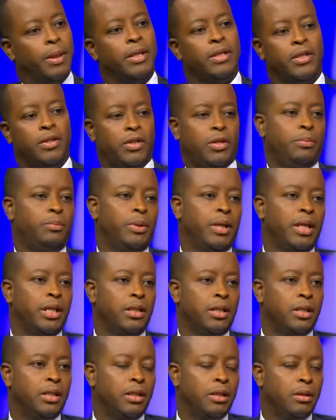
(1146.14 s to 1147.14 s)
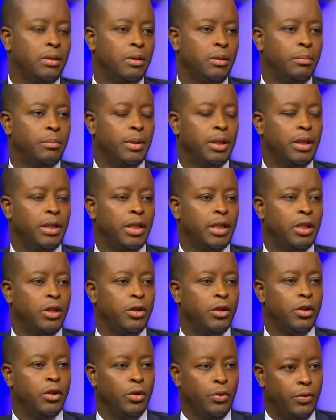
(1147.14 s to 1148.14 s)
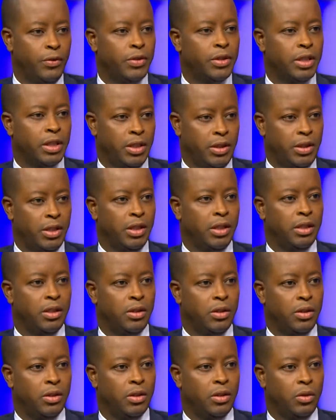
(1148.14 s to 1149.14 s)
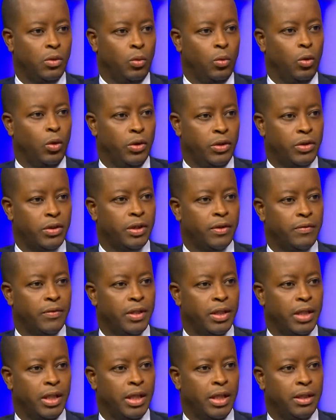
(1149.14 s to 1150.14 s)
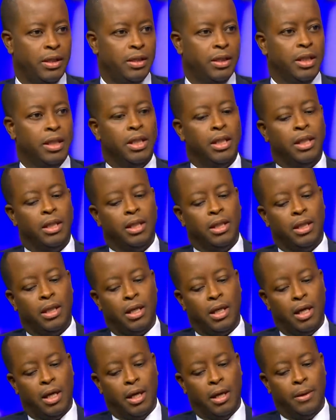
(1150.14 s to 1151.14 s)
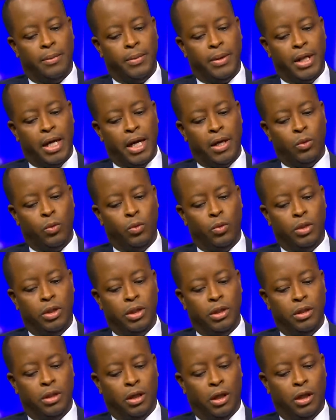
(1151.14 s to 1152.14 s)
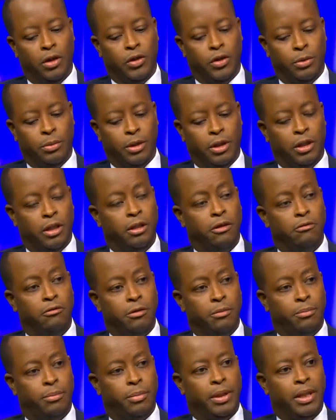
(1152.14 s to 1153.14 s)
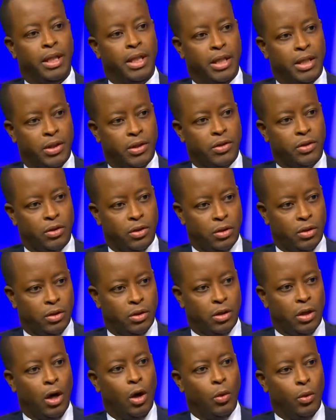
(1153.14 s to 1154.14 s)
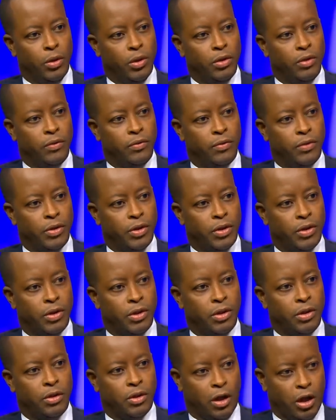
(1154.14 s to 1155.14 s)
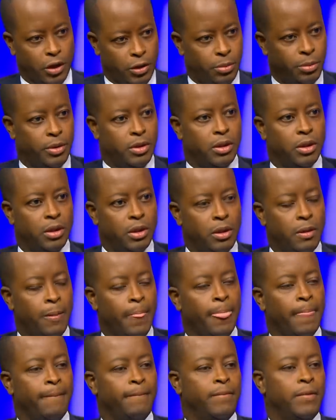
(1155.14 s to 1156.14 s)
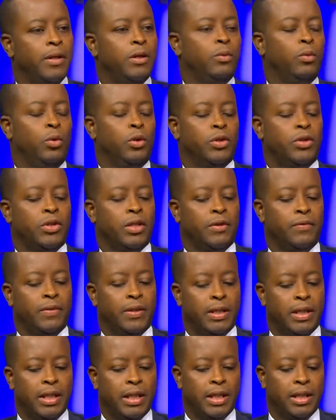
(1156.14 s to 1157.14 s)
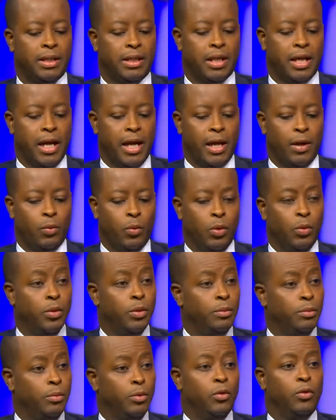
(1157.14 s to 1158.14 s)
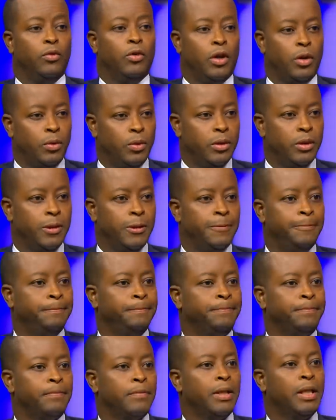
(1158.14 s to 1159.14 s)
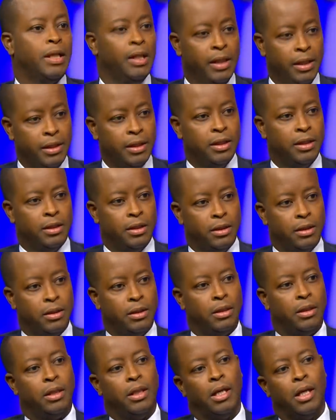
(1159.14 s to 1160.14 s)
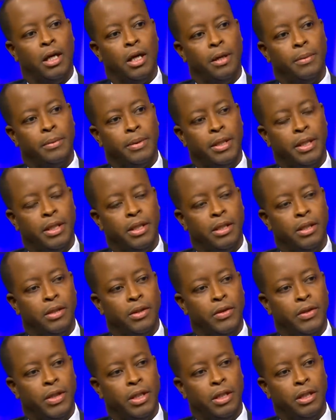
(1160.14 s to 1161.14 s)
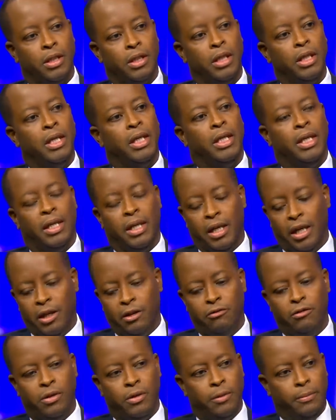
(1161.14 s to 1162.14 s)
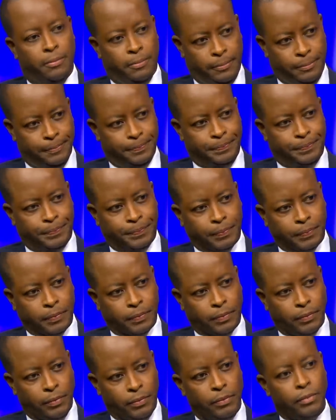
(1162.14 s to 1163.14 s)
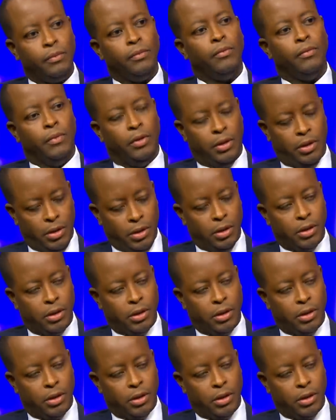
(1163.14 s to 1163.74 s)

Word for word: participate in building a new facility in Ward 7 and 8 that would ultimately replace Howard University's hospital in Ward 7 and 8, and we would move our clinical care there. So the hospital where it is now